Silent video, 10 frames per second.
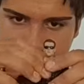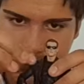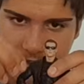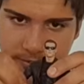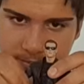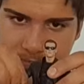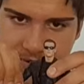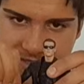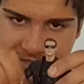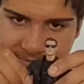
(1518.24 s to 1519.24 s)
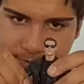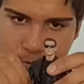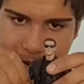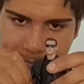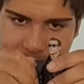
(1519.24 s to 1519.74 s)
You know, it's a small
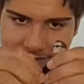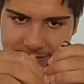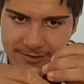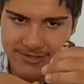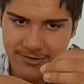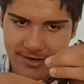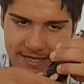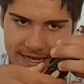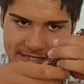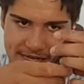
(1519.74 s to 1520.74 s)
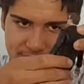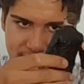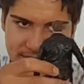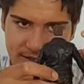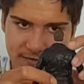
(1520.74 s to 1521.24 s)
weapon, so it's not like he has to have like
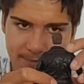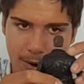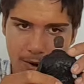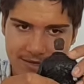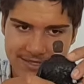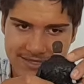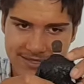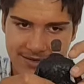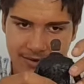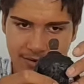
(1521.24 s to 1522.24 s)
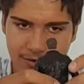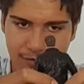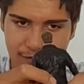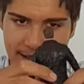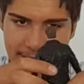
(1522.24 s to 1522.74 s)
another box
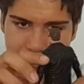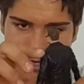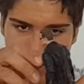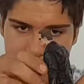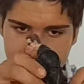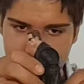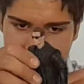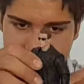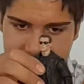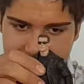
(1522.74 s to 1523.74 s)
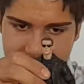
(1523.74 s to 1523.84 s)
or flower gun or anything